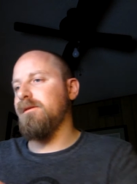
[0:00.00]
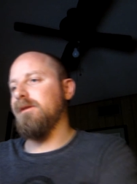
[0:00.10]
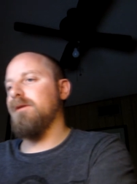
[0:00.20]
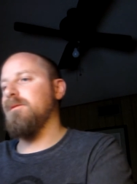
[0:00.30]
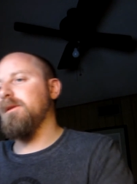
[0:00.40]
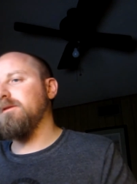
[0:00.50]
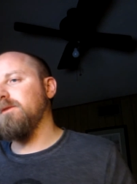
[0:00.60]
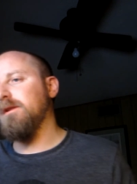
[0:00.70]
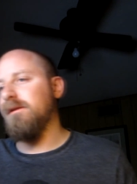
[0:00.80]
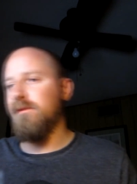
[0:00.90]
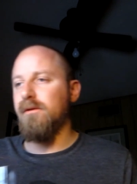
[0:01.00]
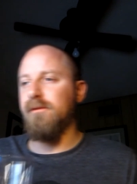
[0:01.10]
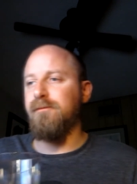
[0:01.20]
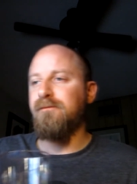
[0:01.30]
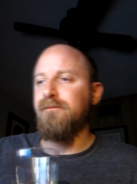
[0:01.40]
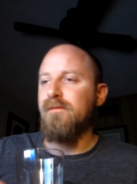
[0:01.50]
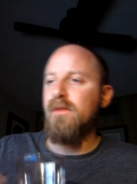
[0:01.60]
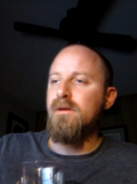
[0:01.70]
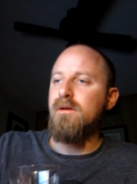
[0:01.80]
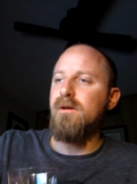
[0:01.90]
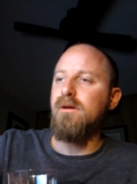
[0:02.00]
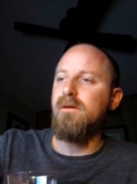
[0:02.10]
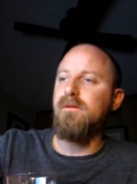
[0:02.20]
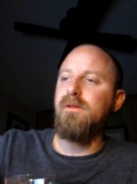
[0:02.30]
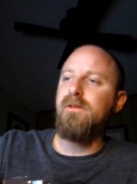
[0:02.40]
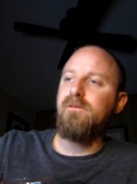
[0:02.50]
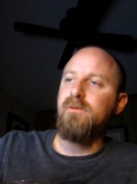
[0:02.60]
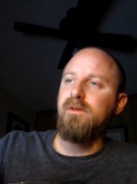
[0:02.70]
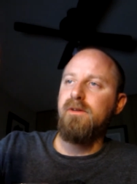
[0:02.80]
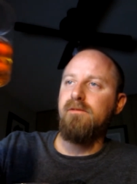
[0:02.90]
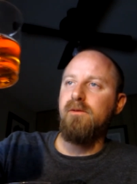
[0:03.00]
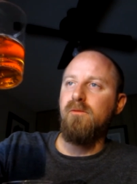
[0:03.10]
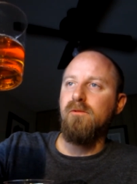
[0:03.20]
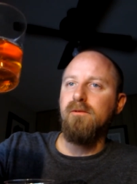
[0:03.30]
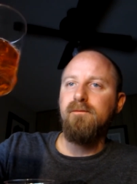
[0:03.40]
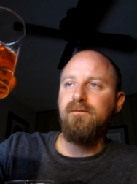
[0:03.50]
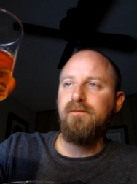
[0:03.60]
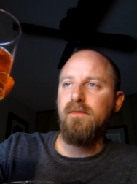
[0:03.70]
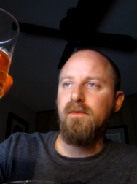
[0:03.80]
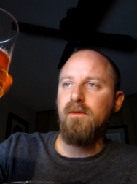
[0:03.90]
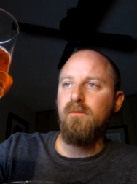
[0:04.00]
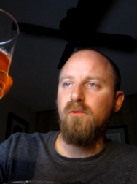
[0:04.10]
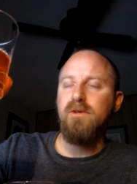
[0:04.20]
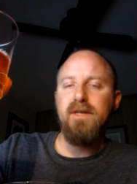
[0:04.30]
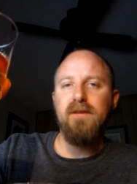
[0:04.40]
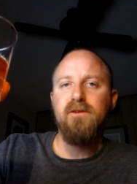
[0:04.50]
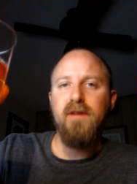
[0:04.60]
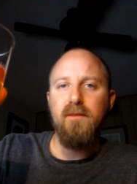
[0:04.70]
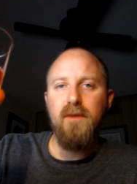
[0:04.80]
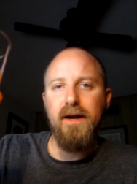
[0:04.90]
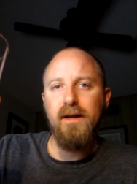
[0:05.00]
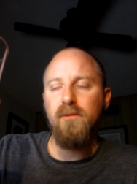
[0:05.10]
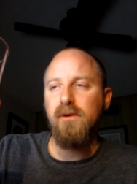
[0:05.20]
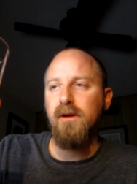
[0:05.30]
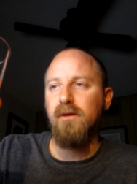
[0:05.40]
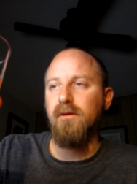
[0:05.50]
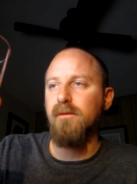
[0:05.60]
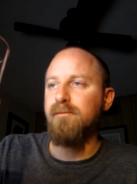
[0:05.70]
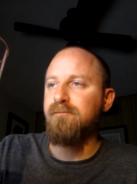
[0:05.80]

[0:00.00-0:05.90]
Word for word: uh, going between the two of them, uh, this one is definitely more more intense on that pineapple character,